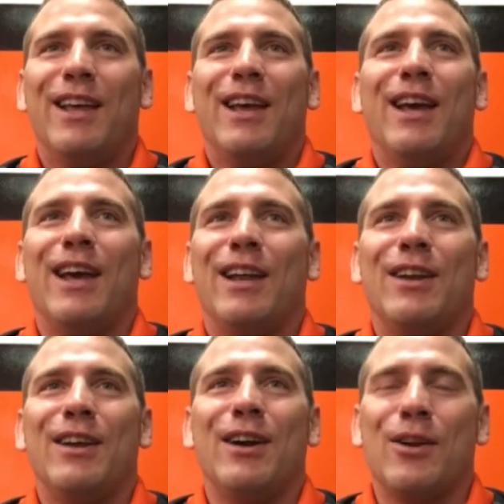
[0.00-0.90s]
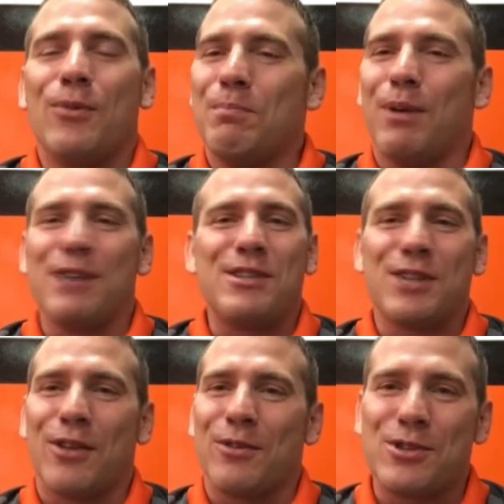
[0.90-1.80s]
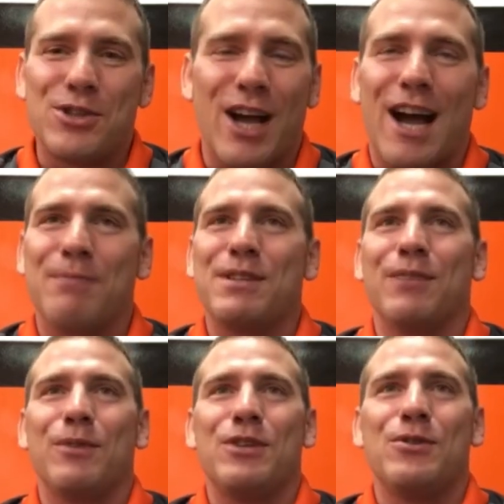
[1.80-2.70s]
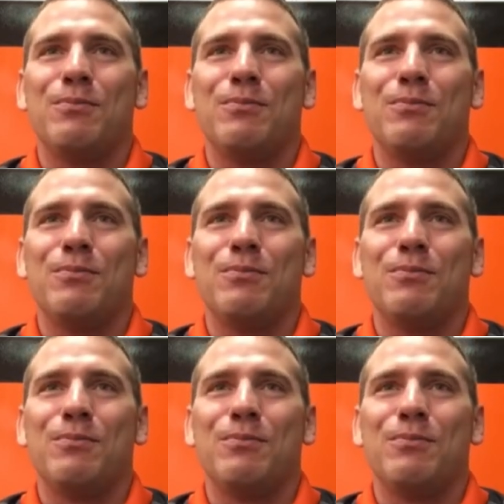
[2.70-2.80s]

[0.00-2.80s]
And, we bust each other's chops and we shoot